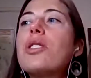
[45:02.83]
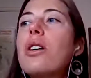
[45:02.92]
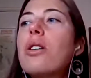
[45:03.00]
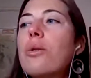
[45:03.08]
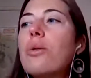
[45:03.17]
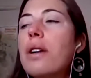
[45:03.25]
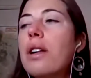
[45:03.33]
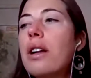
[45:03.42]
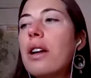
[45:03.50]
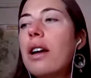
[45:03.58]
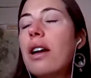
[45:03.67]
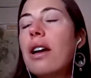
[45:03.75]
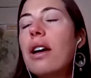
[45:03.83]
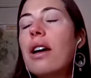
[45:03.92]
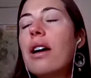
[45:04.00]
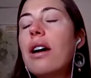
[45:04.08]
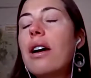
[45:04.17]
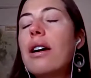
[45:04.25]
so,
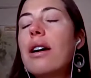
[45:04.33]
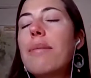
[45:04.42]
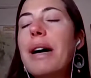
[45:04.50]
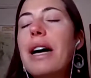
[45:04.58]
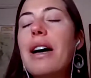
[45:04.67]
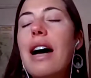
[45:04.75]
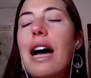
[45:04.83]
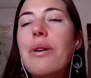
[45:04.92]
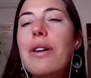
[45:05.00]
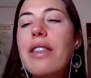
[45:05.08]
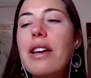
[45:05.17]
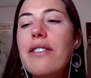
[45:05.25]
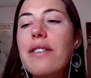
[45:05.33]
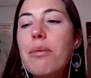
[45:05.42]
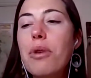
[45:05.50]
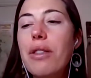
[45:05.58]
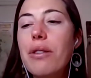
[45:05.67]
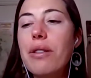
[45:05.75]
um, I would think of
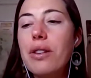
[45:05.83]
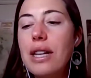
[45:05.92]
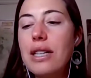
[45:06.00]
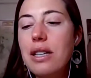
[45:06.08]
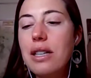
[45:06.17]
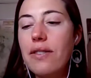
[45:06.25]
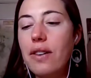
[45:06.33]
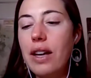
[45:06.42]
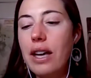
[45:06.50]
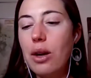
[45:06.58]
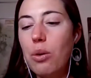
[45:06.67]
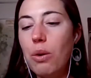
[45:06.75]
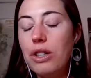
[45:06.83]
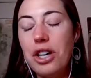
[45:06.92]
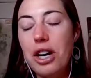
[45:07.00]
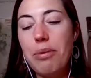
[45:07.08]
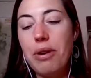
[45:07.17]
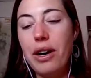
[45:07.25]
it more through the lens of like, what
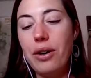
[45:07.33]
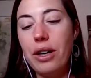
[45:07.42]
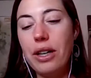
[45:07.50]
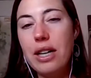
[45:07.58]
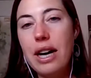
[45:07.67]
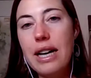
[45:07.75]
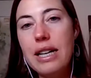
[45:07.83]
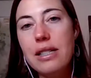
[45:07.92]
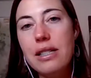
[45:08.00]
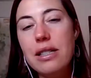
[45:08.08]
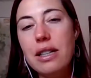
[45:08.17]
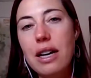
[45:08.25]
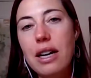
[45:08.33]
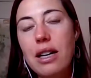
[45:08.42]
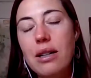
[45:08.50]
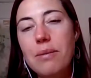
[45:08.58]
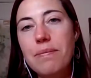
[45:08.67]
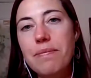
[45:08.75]
should I prioritize?
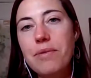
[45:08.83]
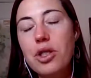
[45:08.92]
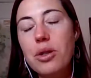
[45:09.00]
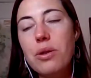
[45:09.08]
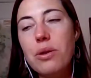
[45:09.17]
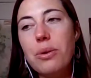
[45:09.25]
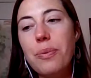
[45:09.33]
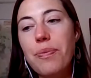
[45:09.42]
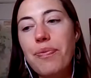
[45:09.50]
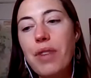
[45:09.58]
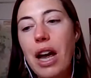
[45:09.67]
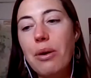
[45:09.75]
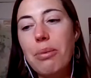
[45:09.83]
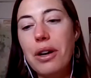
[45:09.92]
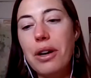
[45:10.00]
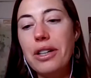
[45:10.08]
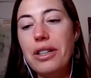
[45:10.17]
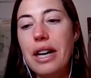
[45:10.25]
Um, so I would
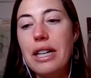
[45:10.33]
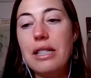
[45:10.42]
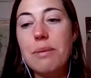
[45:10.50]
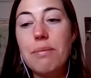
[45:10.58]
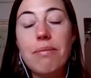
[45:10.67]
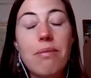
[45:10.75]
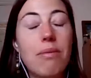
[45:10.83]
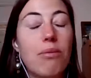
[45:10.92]
prioritize